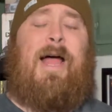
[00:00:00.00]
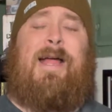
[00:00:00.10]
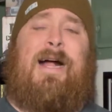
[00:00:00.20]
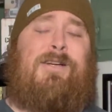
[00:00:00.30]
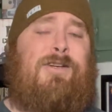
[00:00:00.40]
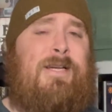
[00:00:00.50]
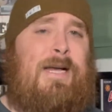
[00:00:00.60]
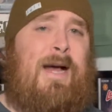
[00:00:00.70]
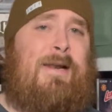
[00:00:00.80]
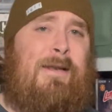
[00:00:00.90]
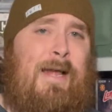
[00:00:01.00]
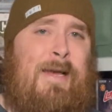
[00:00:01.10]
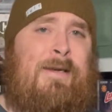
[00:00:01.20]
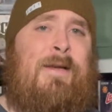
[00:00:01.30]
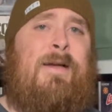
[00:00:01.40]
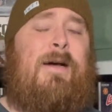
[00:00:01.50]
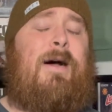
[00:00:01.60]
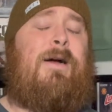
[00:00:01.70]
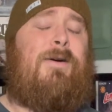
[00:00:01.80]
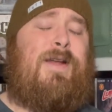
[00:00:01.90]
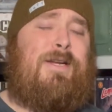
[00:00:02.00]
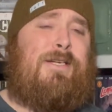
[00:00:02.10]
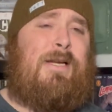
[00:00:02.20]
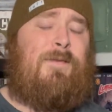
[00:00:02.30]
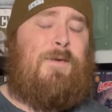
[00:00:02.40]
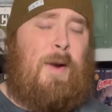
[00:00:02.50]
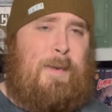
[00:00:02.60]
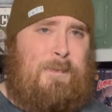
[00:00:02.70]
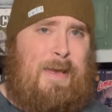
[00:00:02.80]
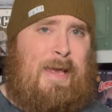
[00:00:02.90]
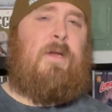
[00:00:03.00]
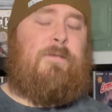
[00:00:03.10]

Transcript: I actually kind of like uh, her indie stuff quite a bit.